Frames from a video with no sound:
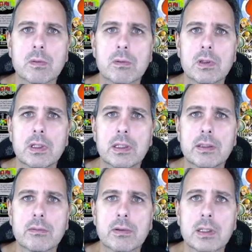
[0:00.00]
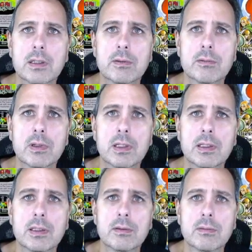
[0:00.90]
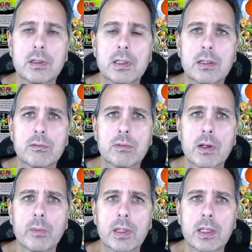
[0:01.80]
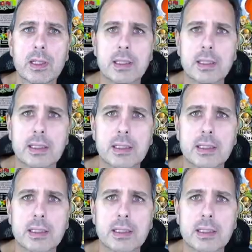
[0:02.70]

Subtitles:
Run, run, run, run, run away.